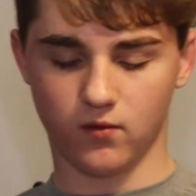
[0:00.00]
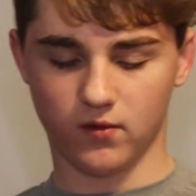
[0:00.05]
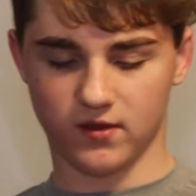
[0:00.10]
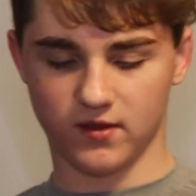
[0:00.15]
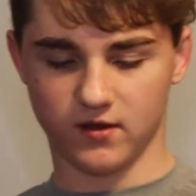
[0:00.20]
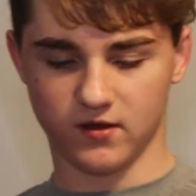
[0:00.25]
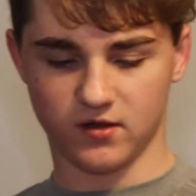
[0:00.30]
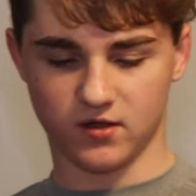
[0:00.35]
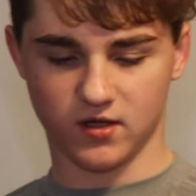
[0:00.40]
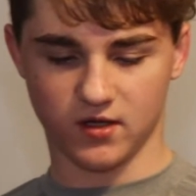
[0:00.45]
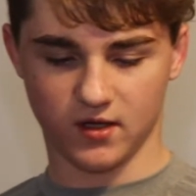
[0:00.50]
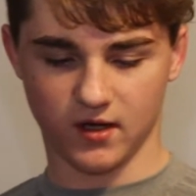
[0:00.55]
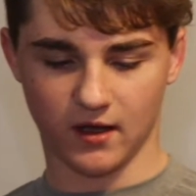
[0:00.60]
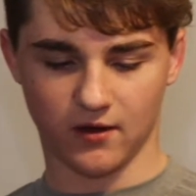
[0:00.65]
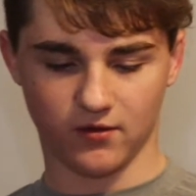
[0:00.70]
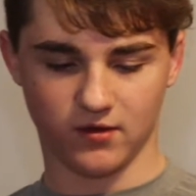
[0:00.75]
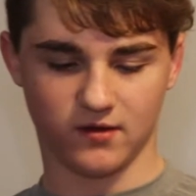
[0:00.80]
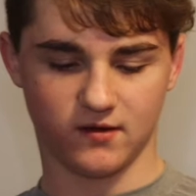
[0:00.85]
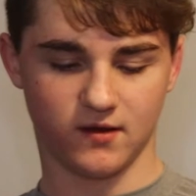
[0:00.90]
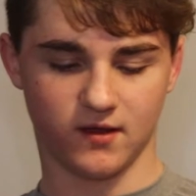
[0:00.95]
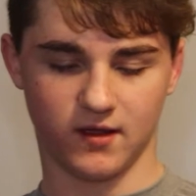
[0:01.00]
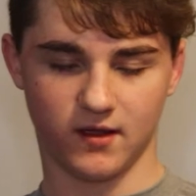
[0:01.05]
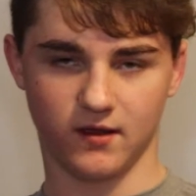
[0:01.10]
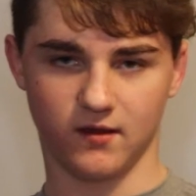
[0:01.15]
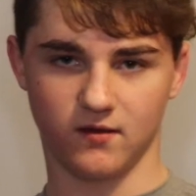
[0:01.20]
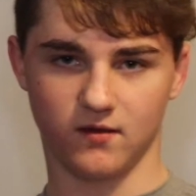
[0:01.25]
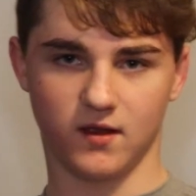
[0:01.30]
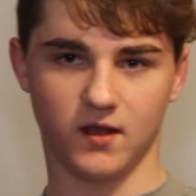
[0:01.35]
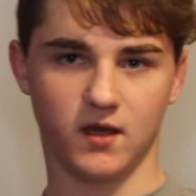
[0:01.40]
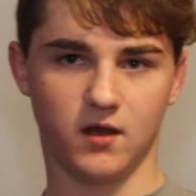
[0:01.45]
with this jig, I would say,
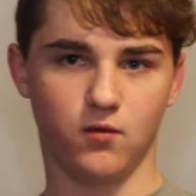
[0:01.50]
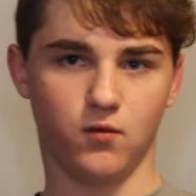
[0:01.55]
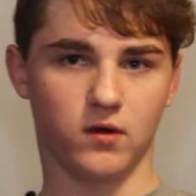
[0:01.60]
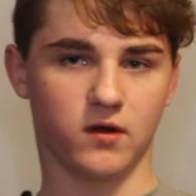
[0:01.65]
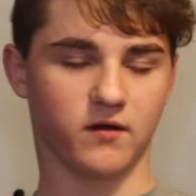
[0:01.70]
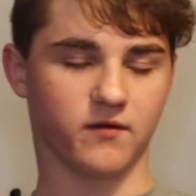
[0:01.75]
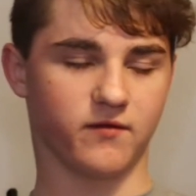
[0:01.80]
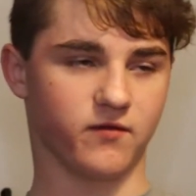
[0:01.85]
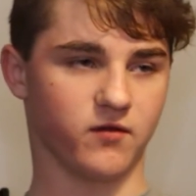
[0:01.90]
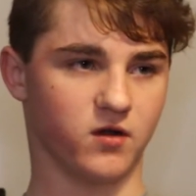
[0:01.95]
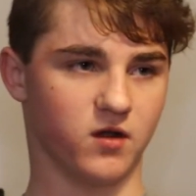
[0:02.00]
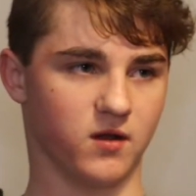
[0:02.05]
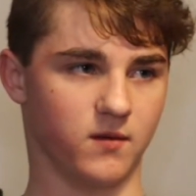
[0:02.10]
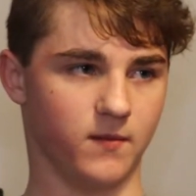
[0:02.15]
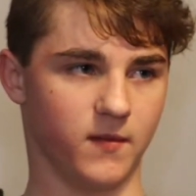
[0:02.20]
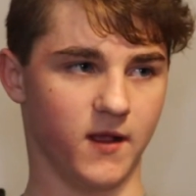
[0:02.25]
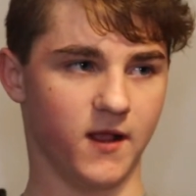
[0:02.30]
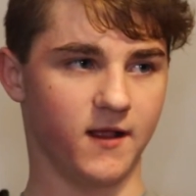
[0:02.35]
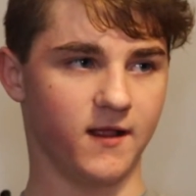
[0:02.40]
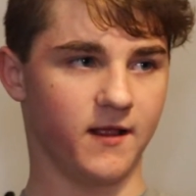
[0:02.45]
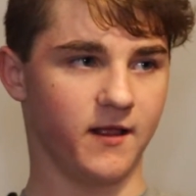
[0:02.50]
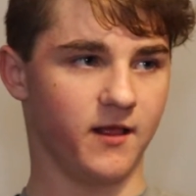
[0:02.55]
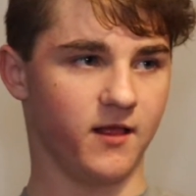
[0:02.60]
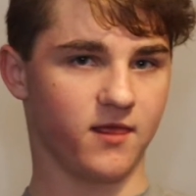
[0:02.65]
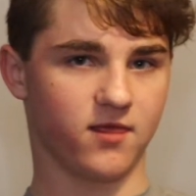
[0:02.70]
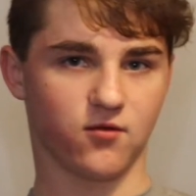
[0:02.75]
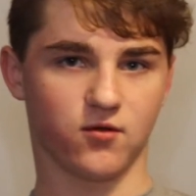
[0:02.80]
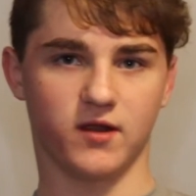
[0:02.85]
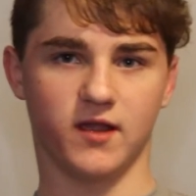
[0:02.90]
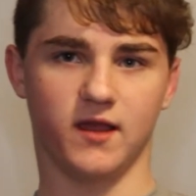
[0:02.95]
is anywhere from
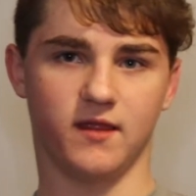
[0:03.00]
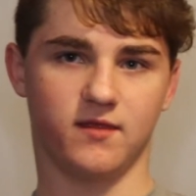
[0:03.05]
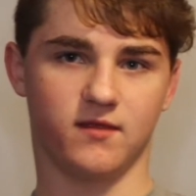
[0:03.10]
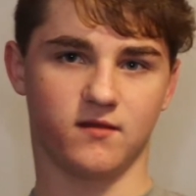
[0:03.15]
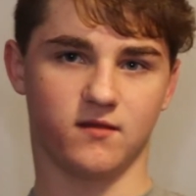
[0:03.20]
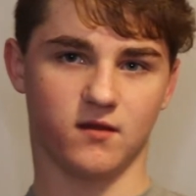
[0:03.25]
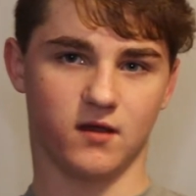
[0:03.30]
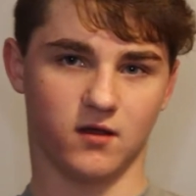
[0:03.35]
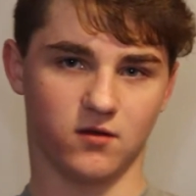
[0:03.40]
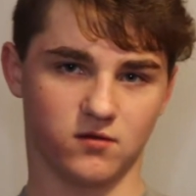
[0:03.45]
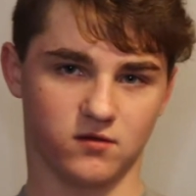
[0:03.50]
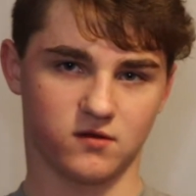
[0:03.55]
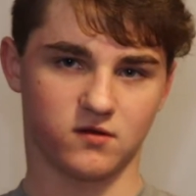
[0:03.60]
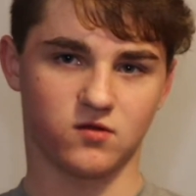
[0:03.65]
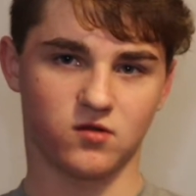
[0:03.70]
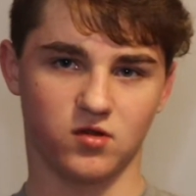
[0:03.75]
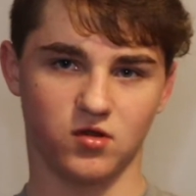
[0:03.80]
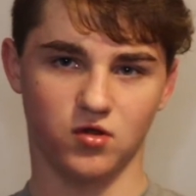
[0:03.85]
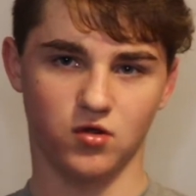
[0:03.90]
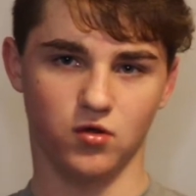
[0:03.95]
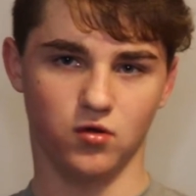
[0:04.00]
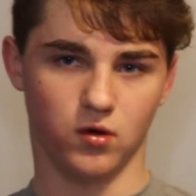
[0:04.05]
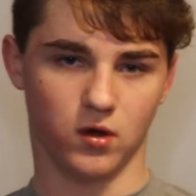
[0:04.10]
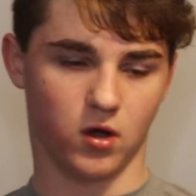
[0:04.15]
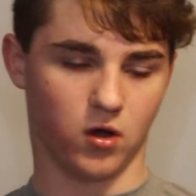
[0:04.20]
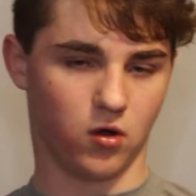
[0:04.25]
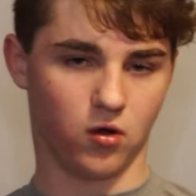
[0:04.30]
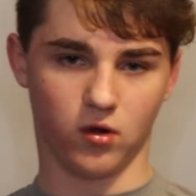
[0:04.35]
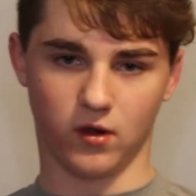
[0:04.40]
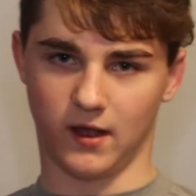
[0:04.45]
3 eighths ounce to a
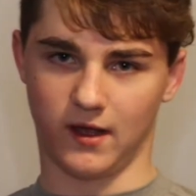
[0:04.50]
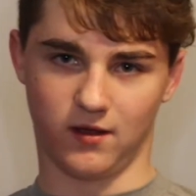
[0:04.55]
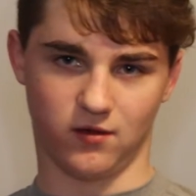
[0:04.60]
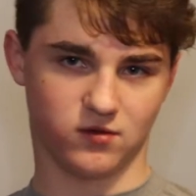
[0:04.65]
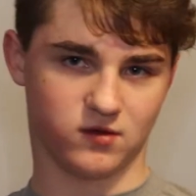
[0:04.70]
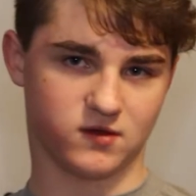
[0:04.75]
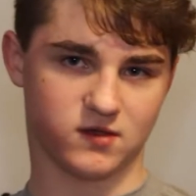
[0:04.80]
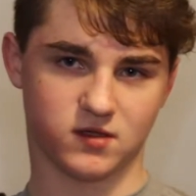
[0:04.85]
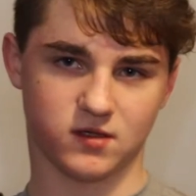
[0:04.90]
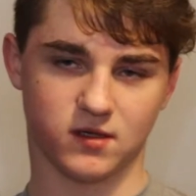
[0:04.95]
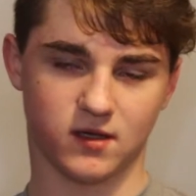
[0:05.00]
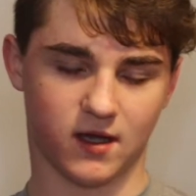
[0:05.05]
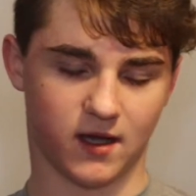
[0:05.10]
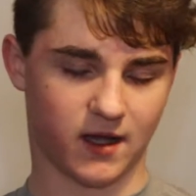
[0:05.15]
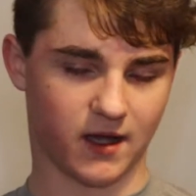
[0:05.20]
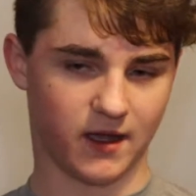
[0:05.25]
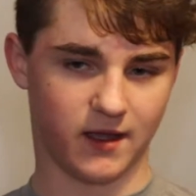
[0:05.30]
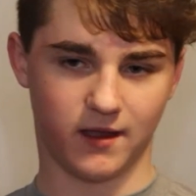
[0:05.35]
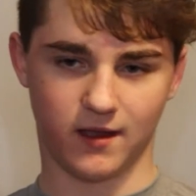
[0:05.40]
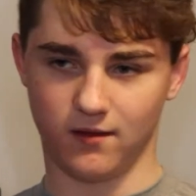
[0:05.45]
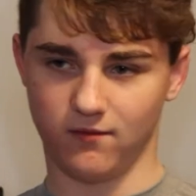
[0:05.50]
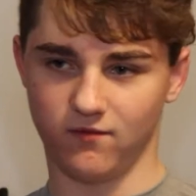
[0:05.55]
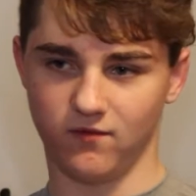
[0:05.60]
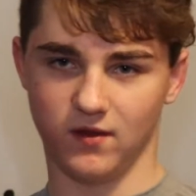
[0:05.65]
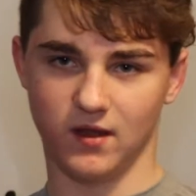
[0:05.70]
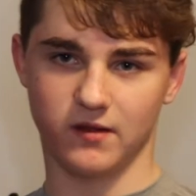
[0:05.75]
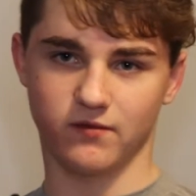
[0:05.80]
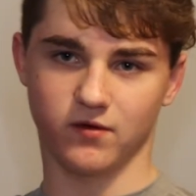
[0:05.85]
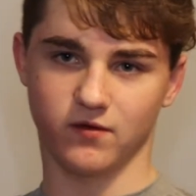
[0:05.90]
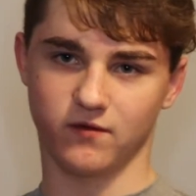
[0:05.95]
whole ounce. I've never